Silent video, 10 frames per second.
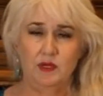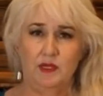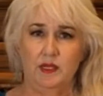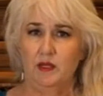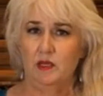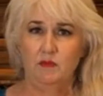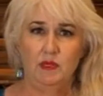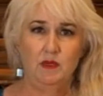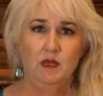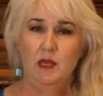Like it could
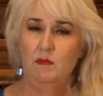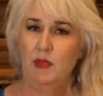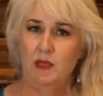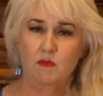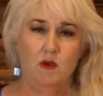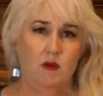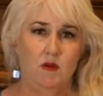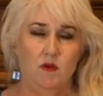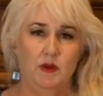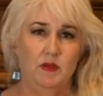be
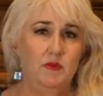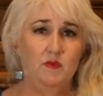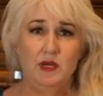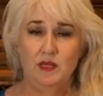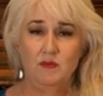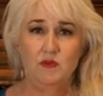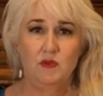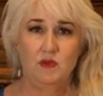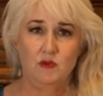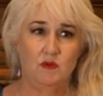Babar, or it could be Winnie the
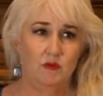Pooh,